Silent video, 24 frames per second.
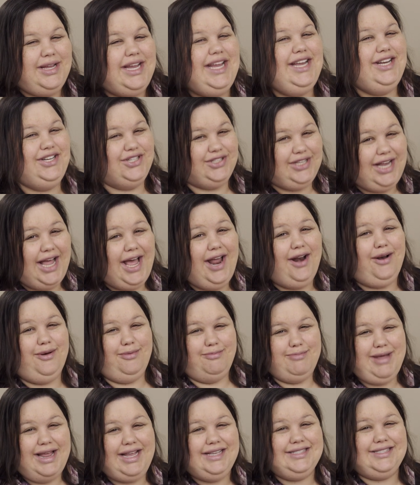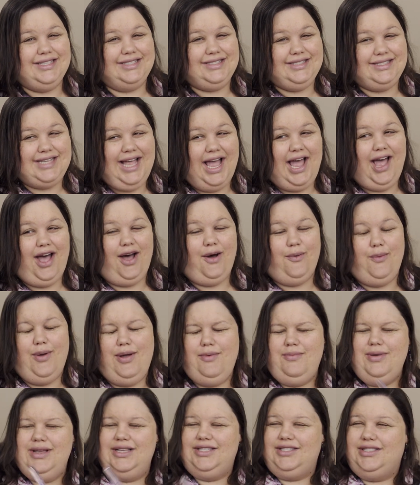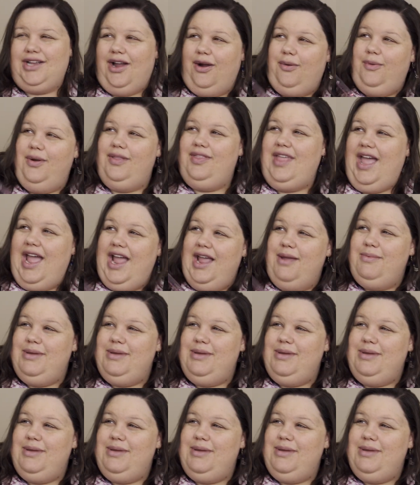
Each letter makes a sound. When we start with A,